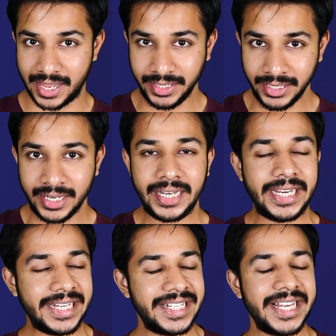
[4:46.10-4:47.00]
are
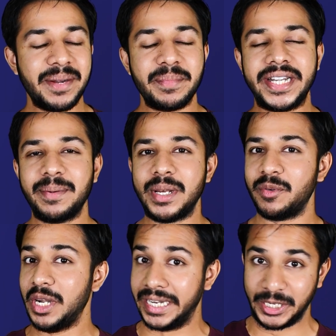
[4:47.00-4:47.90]
easy and medium
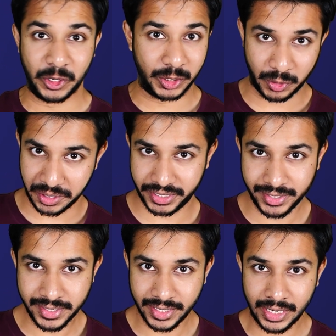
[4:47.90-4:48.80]
level lead code
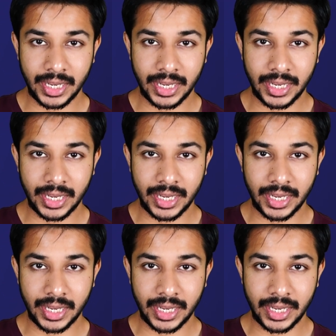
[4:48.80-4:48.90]
questions,